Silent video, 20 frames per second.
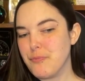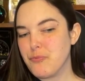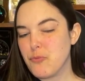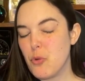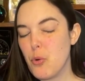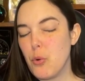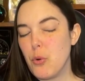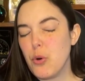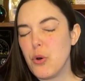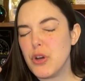
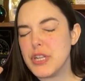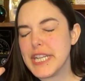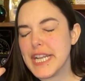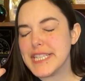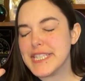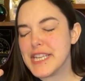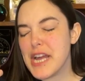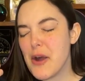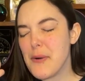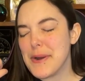Ooh,
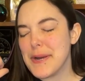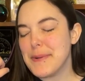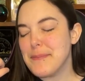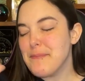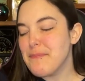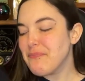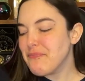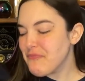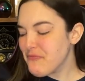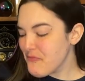that's sour.
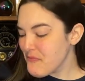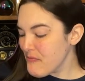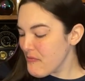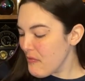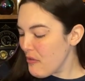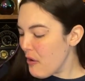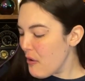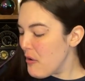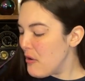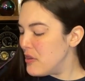
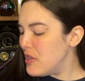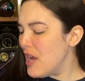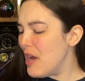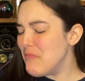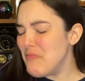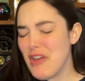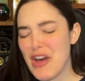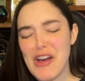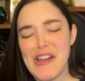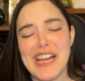
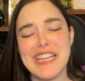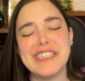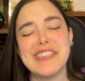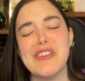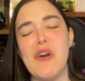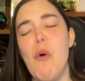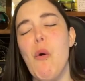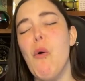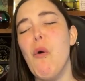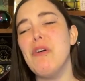Yep, no,
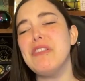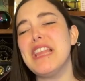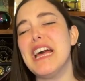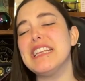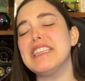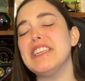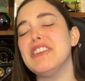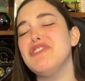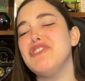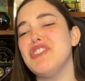
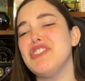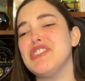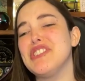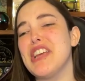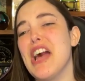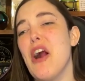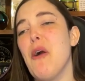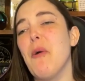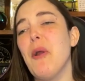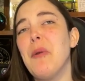that's legit
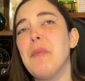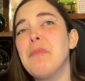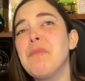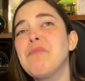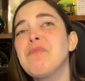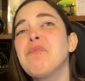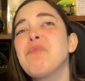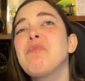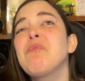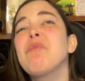sour.
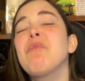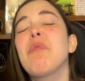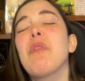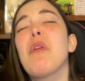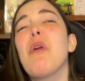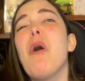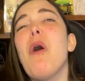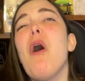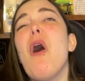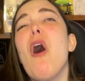
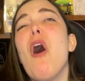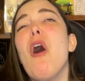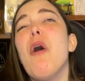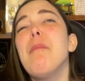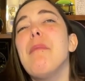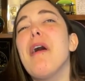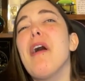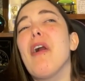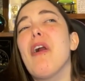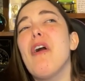Oh
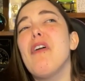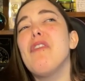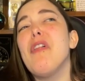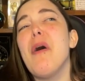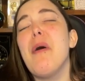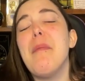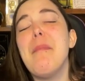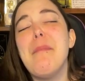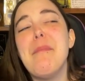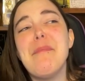my
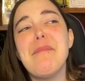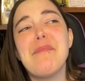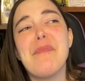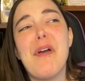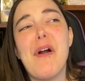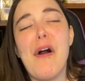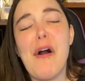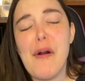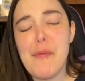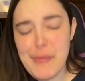goodness.
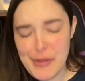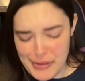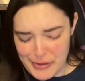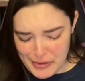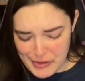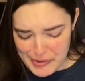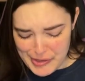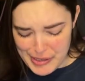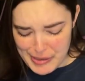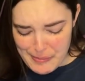Oh
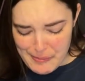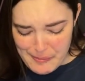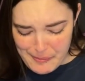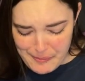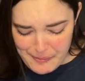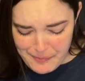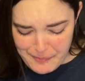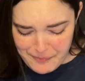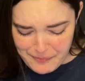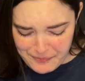my goodness.
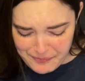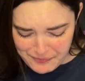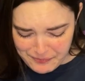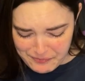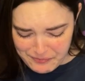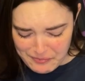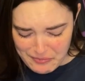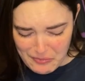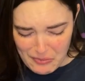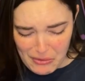
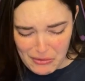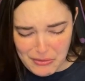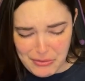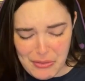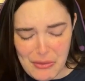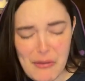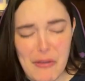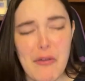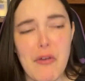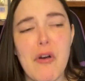
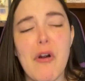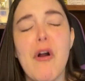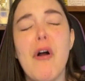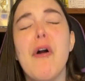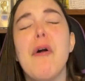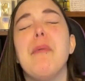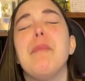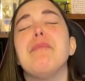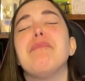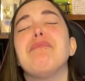Oh.